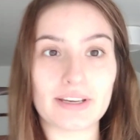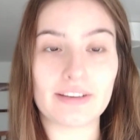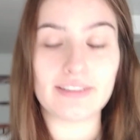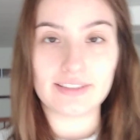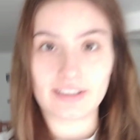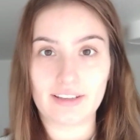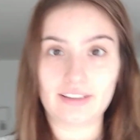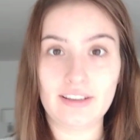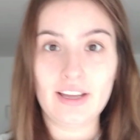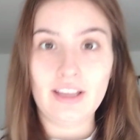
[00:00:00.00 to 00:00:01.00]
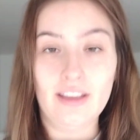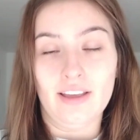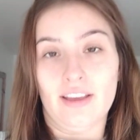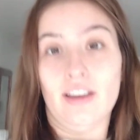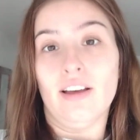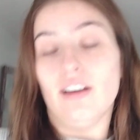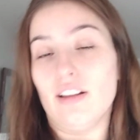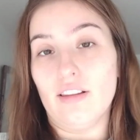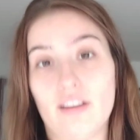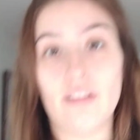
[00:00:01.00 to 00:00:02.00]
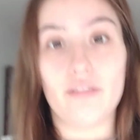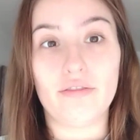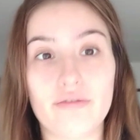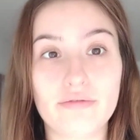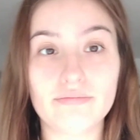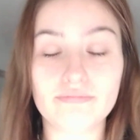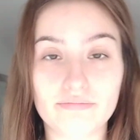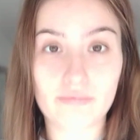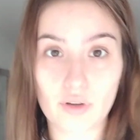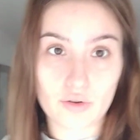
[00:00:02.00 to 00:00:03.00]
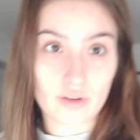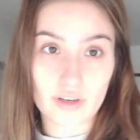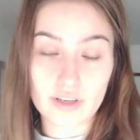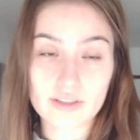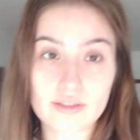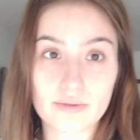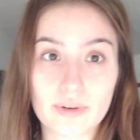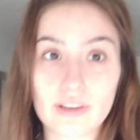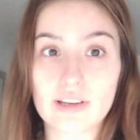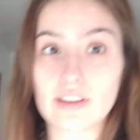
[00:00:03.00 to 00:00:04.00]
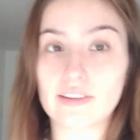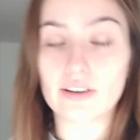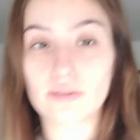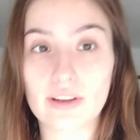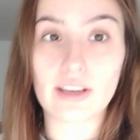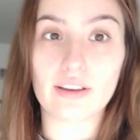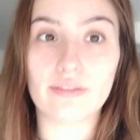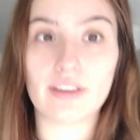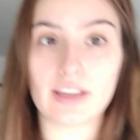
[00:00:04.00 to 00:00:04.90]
because a lot of local artists around here, they don't have